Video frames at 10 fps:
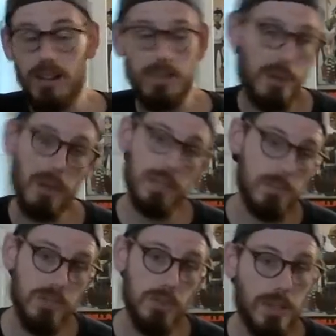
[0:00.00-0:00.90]
probably a
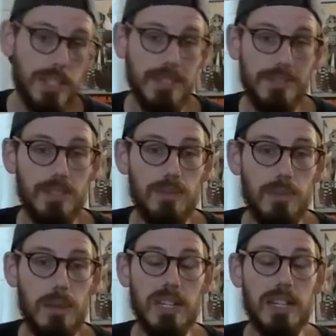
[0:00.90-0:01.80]
majority of you
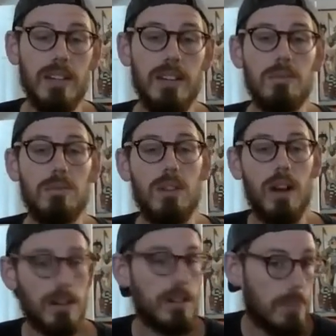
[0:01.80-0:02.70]
maybe,
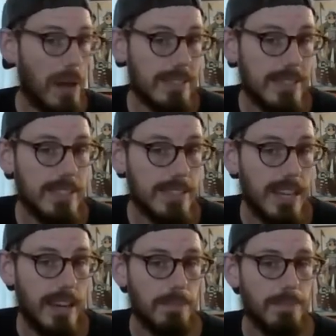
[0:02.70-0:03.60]
are going to pass this
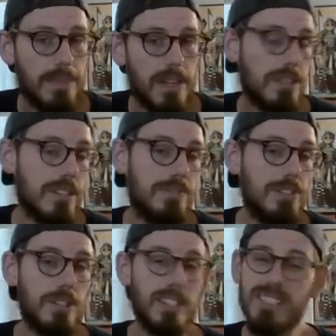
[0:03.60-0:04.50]
exam, and you're going to
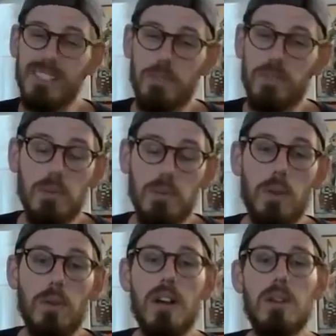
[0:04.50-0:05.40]
feel good. And some of you won't.